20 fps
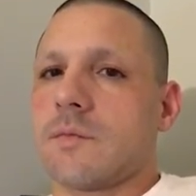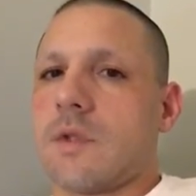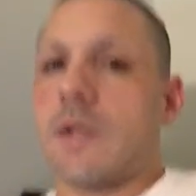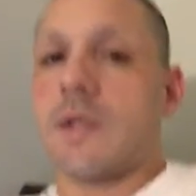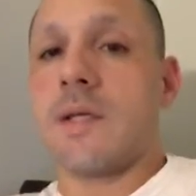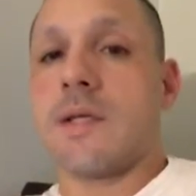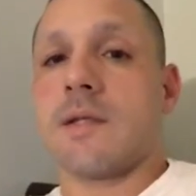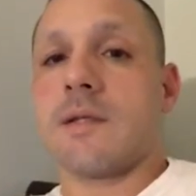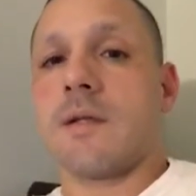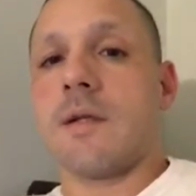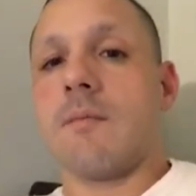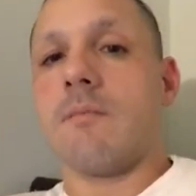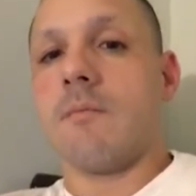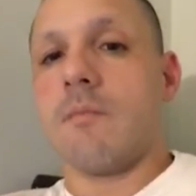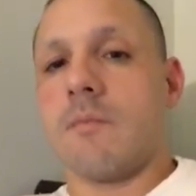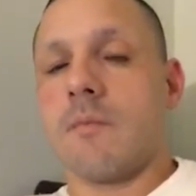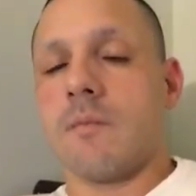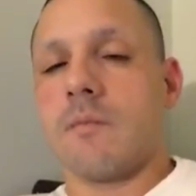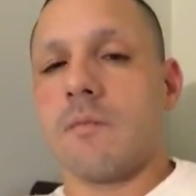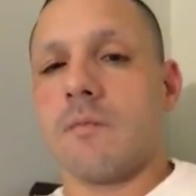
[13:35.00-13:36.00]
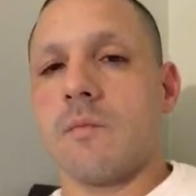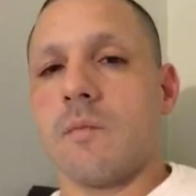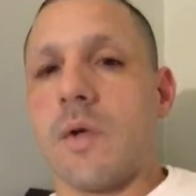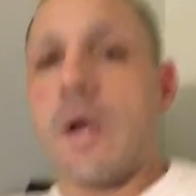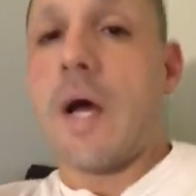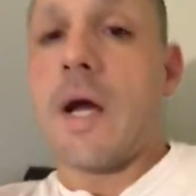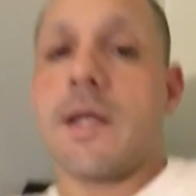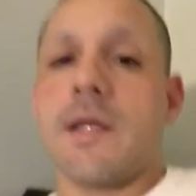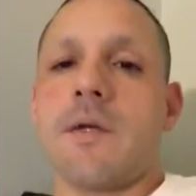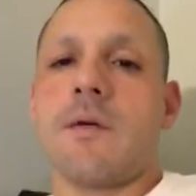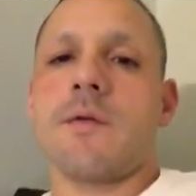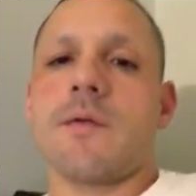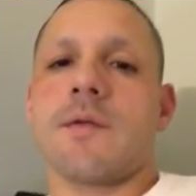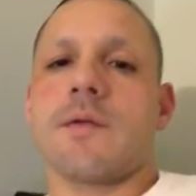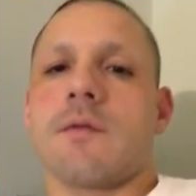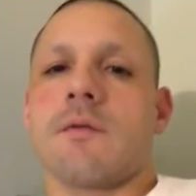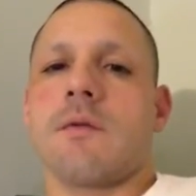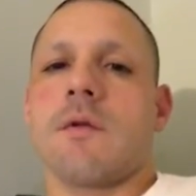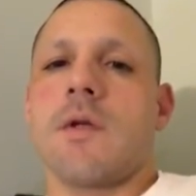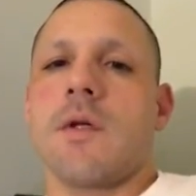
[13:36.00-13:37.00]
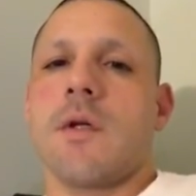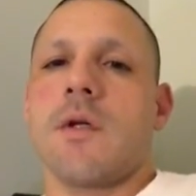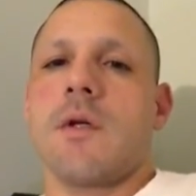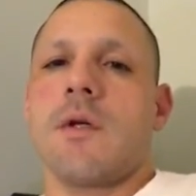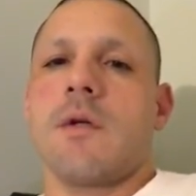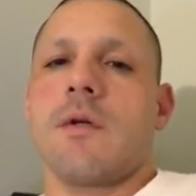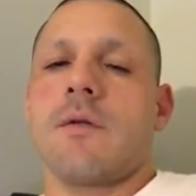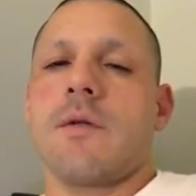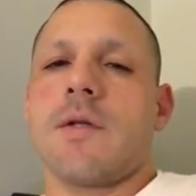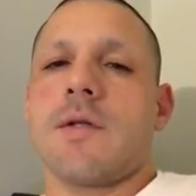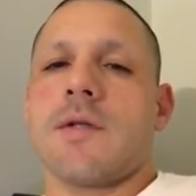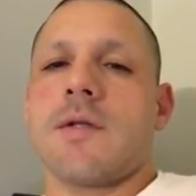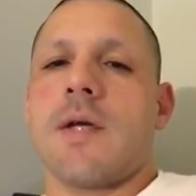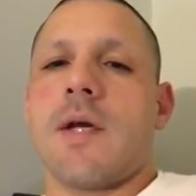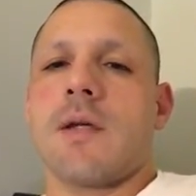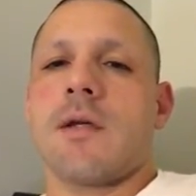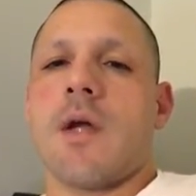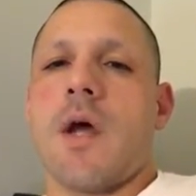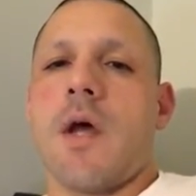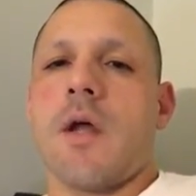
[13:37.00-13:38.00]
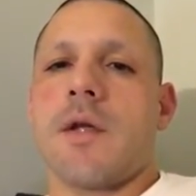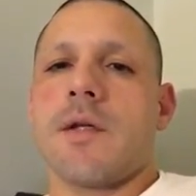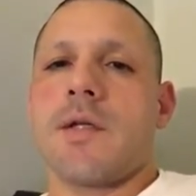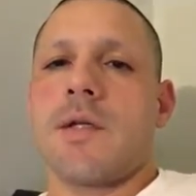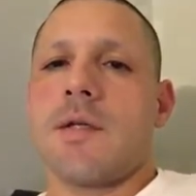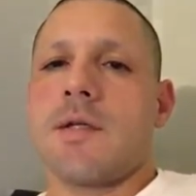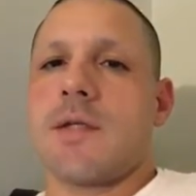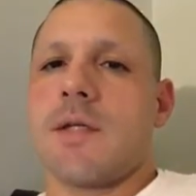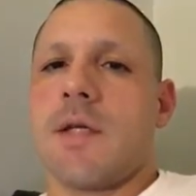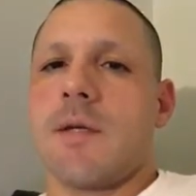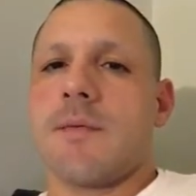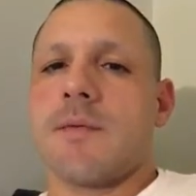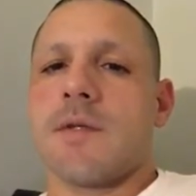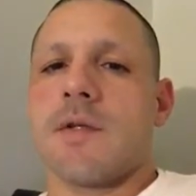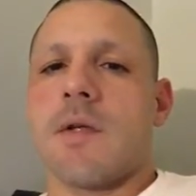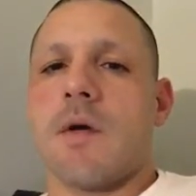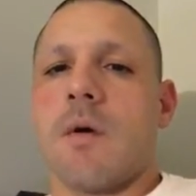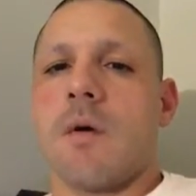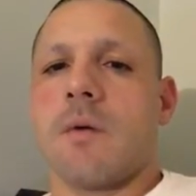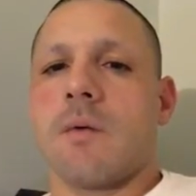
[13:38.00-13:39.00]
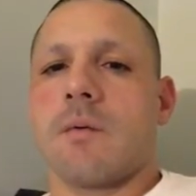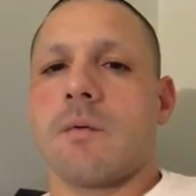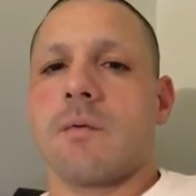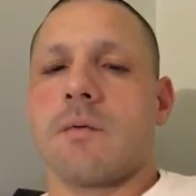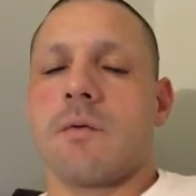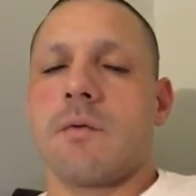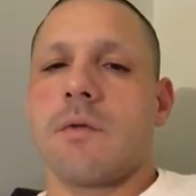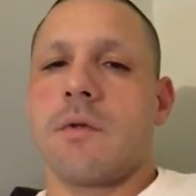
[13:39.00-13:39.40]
at least in when I use this technology it seems to know